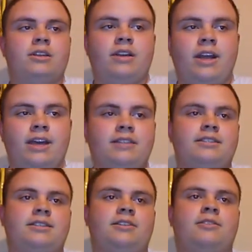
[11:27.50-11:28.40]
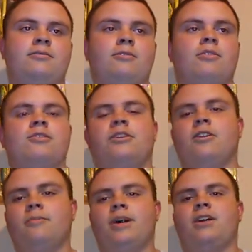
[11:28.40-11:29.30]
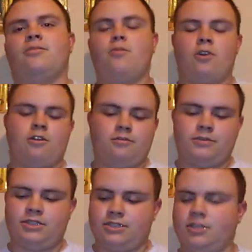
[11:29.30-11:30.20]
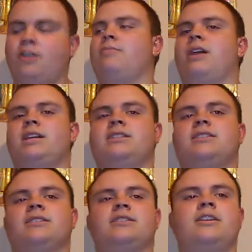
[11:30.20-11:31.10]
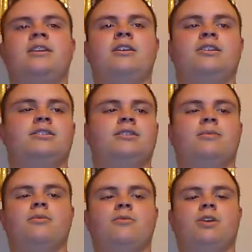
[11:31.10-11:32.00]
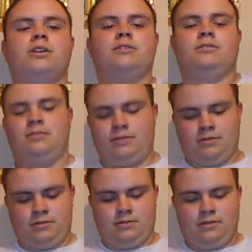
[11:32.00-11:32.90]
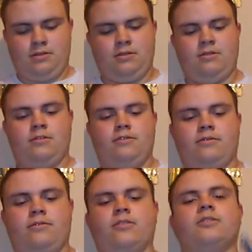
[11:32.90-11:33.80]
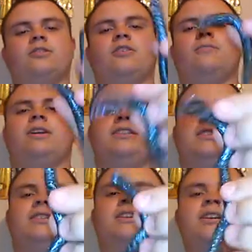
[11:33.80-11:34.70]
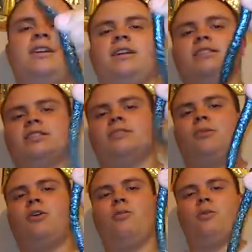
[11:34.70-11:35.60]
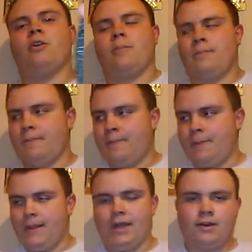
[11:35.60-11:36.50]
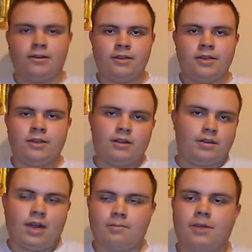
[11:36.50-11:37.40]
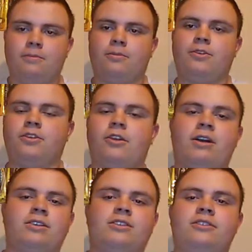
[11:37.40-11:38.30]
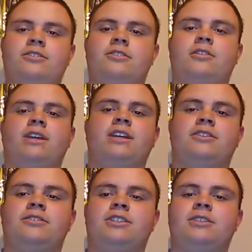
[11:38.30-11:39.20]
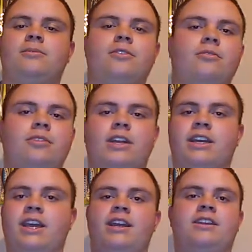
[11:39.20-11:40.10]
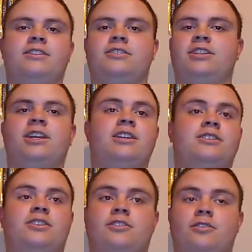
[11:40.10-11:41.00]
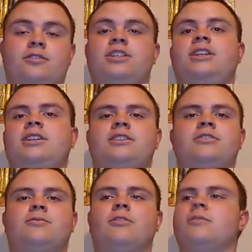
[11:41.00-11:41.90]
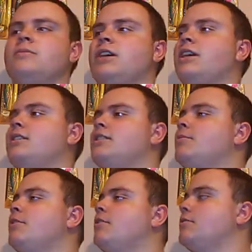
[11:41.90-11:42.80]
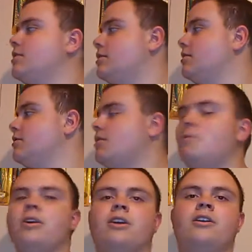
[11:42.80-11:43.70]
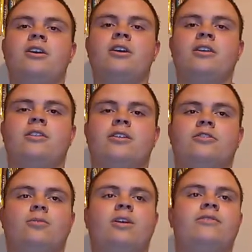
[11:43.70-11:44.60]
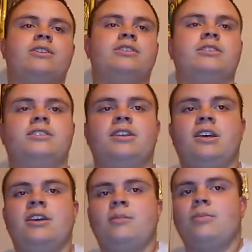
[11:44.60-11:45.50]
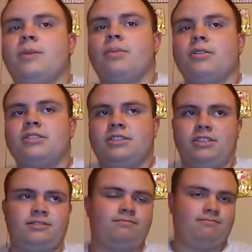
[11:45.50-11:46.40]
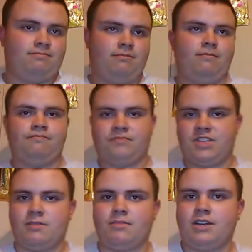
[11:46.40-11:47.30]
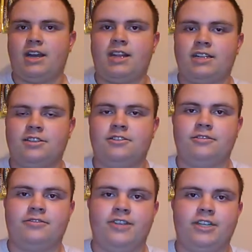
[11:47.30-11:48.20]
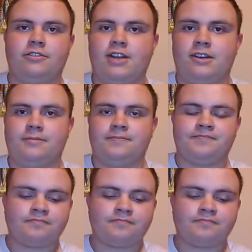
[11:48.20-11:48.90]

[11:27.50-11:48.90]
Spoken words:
Next, we're going to talk about worms, soft plastics. So number one, first soft plastic, is a small worm. Now, a lot of people, you go out there to the lake and you see them throwing like 8-inch, 10-inch, 13-inch worms. I got some of those in here somewhere that are 12 inches. But personally, something I like to do to figure out